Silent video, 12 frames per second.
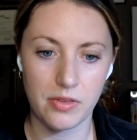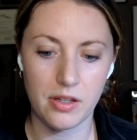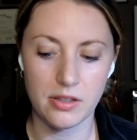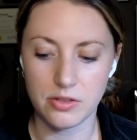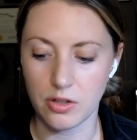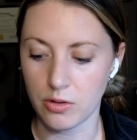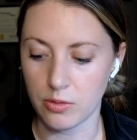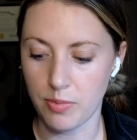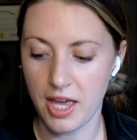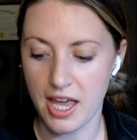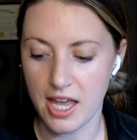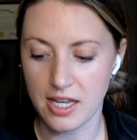So,
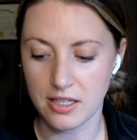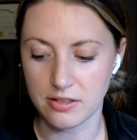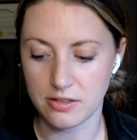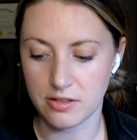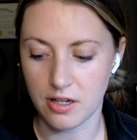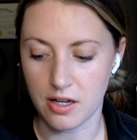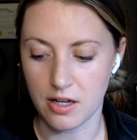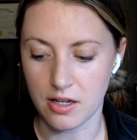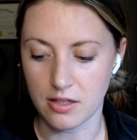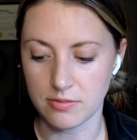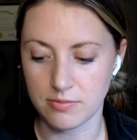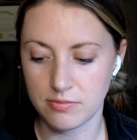pay is uh,